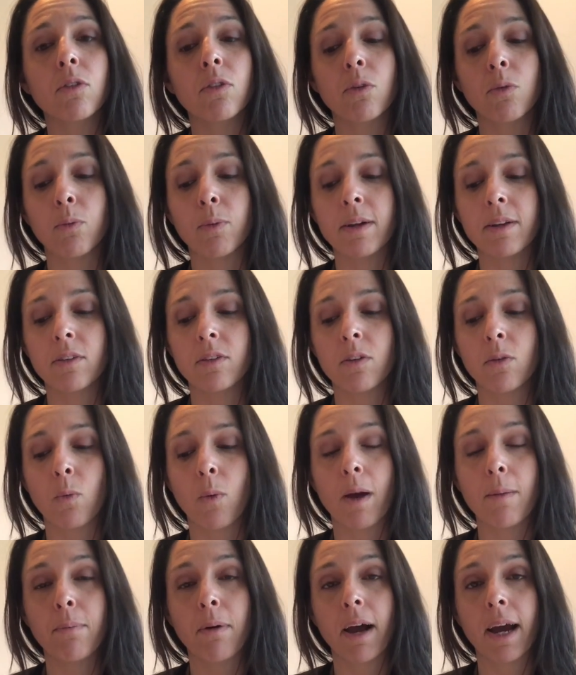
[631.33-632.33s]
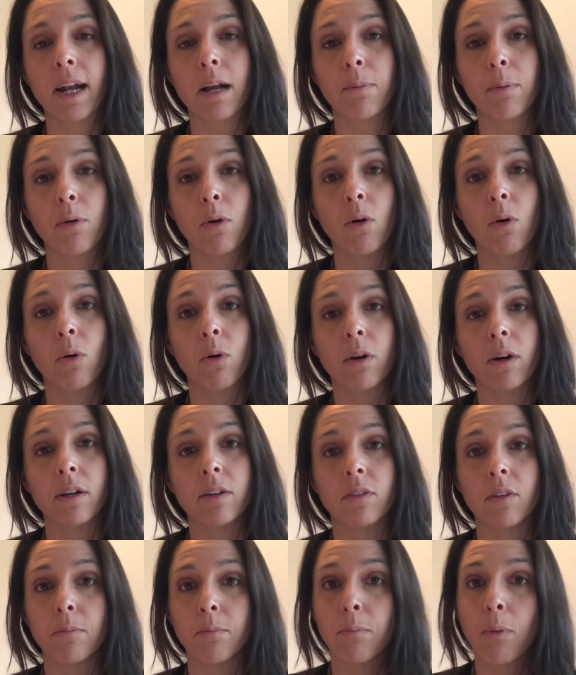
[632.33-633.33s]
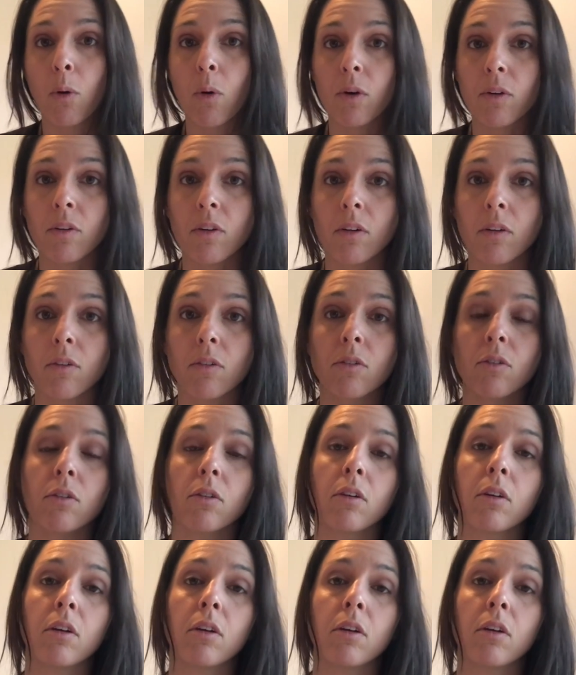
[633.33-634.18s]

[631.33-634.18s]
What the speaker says: the reason why pineapple core is important